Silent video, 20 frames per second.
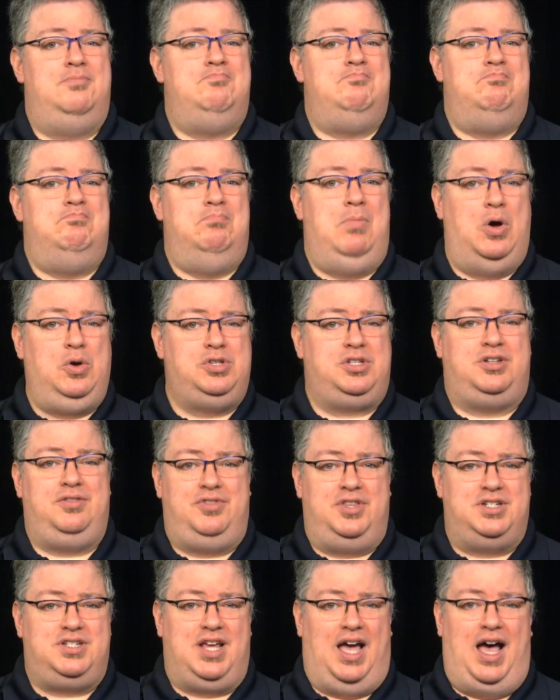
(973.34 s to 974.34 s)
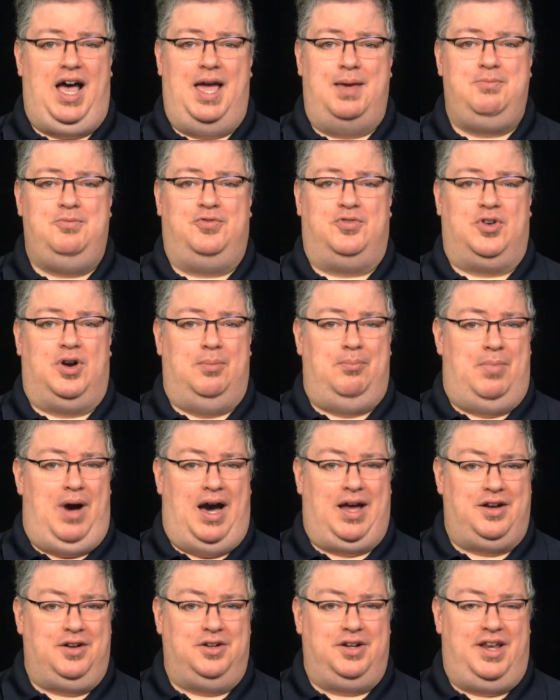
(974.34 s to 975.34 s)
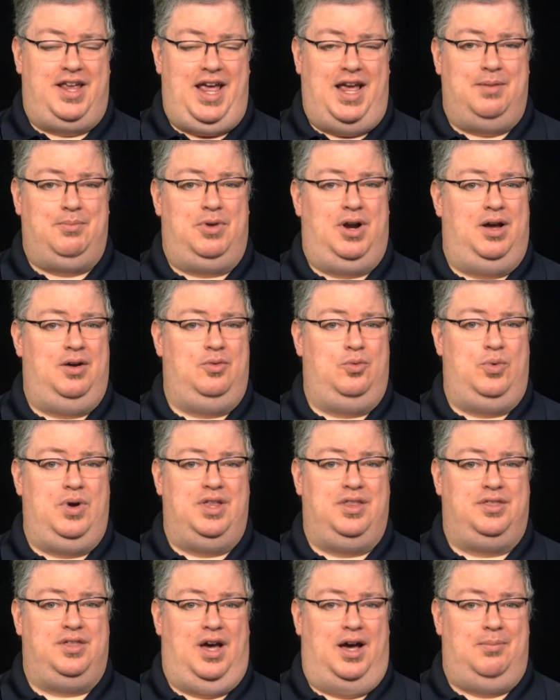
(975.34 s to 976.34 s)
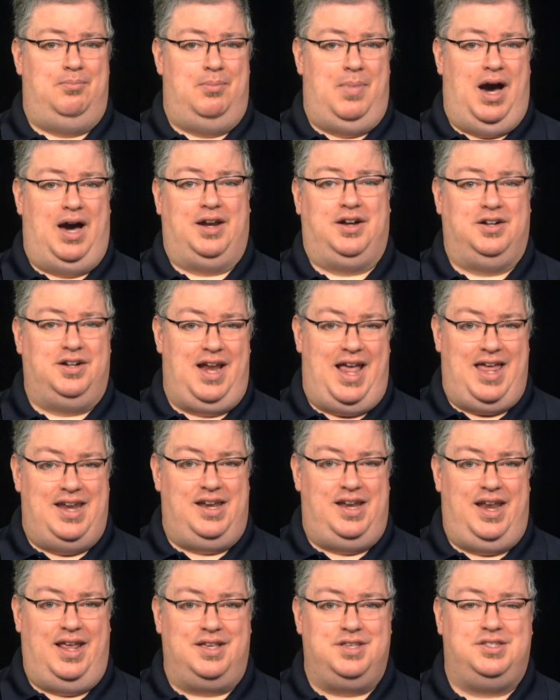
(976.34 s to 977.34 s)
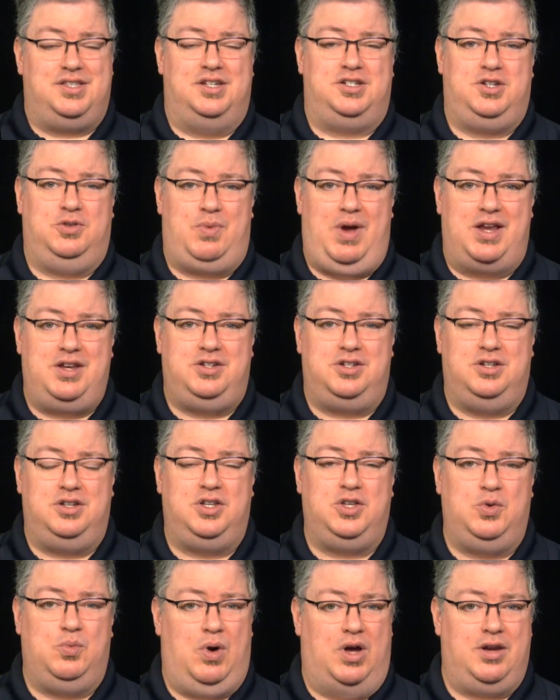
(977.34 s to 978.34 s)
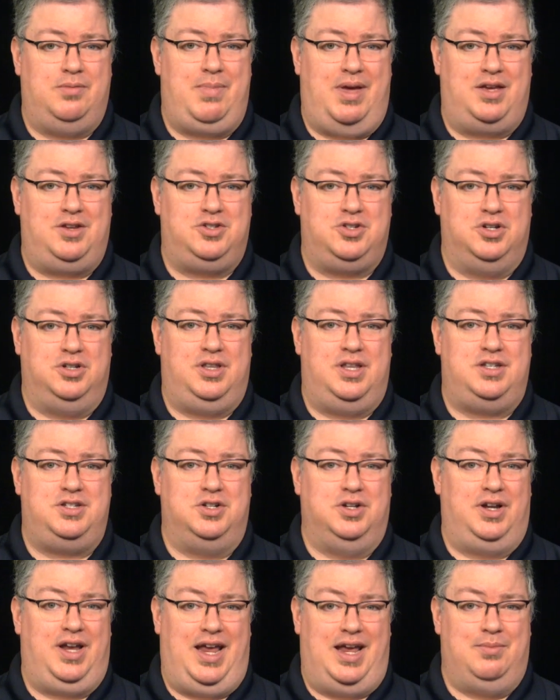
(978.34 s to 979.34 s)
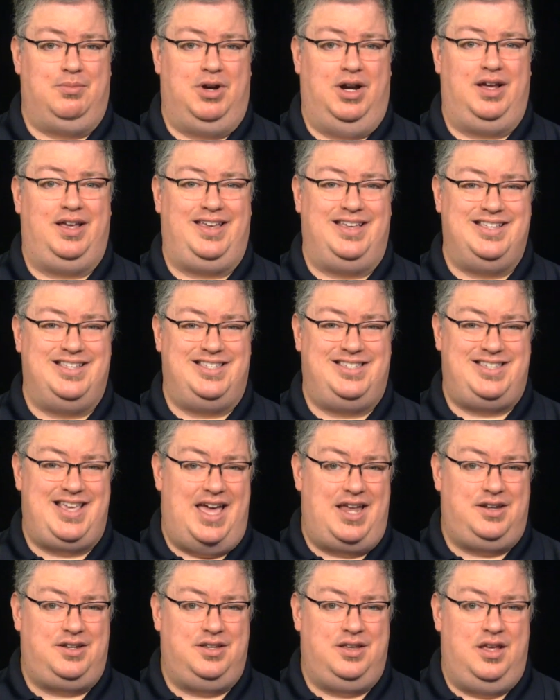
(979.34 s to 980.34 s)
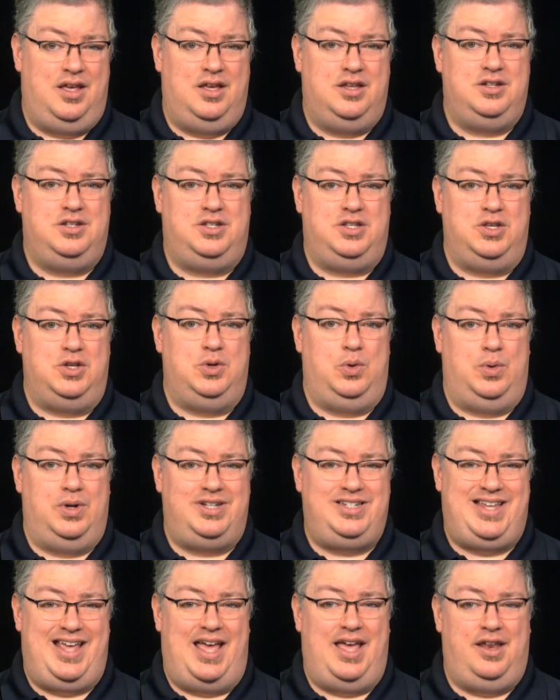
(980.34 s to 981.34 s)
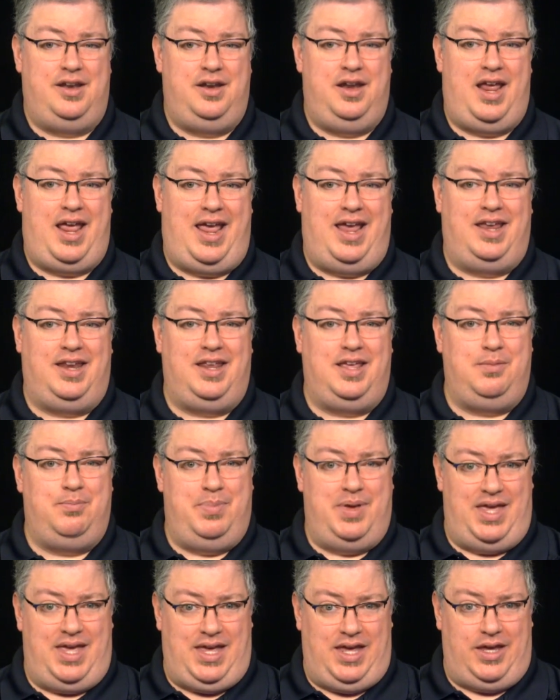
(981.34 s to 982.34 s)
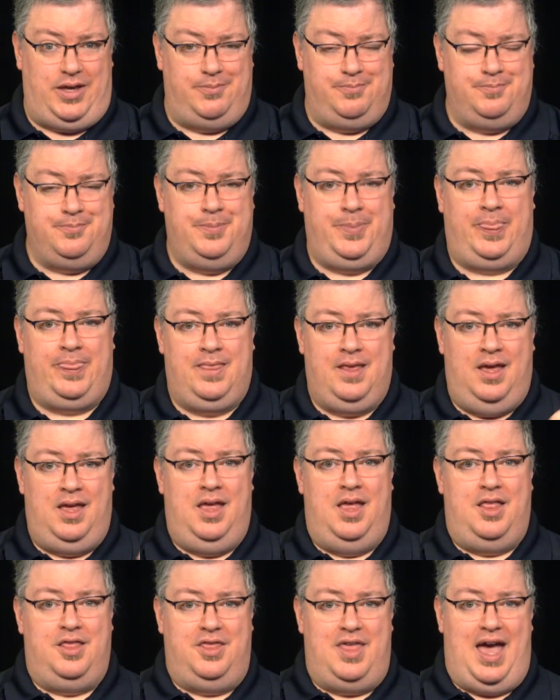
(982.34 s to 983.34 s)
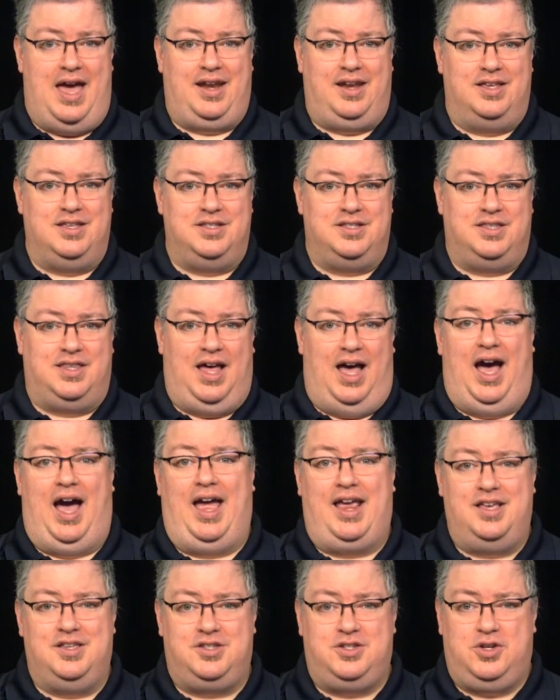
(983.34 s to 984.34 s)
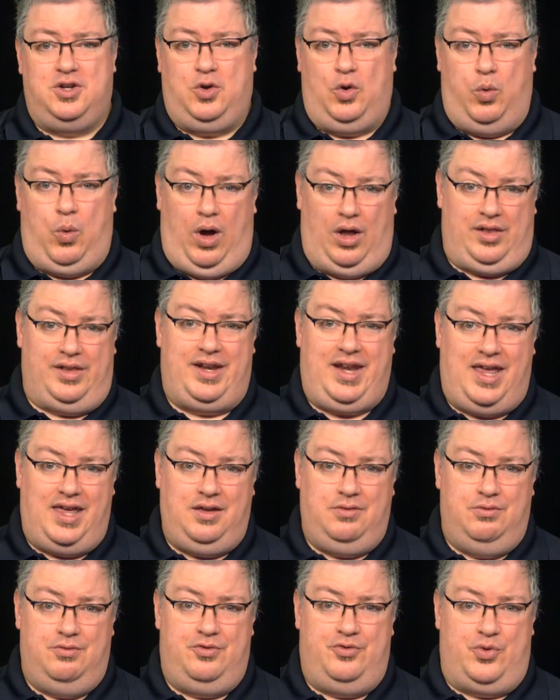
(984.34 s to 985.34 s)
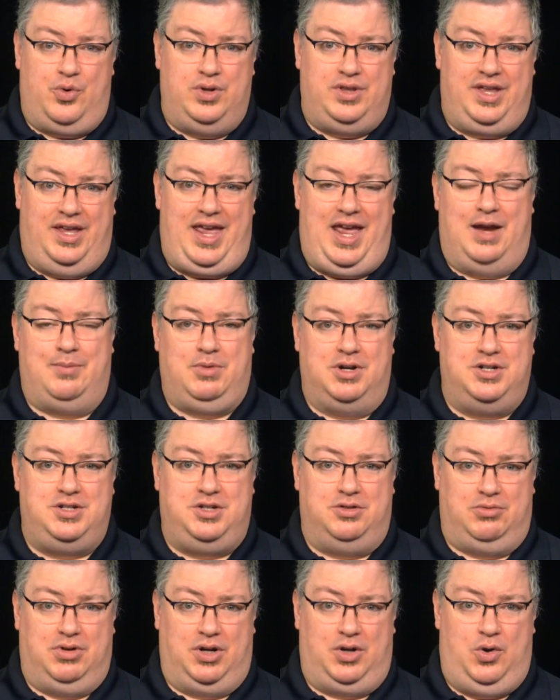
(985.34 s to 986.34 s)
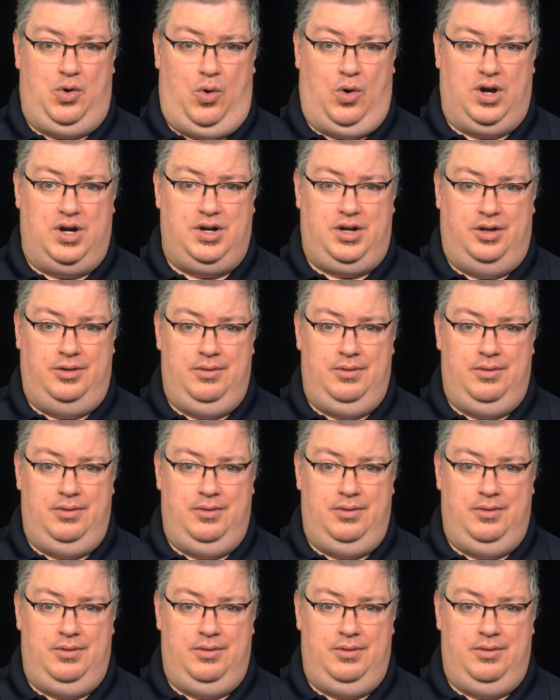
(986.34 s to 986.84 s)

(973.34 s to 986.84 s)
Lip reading: Most of the time, for a modern camera with a modern editing situation, you want to make sure that your camera is set to 1080p. That is the highest quality for the camera to record,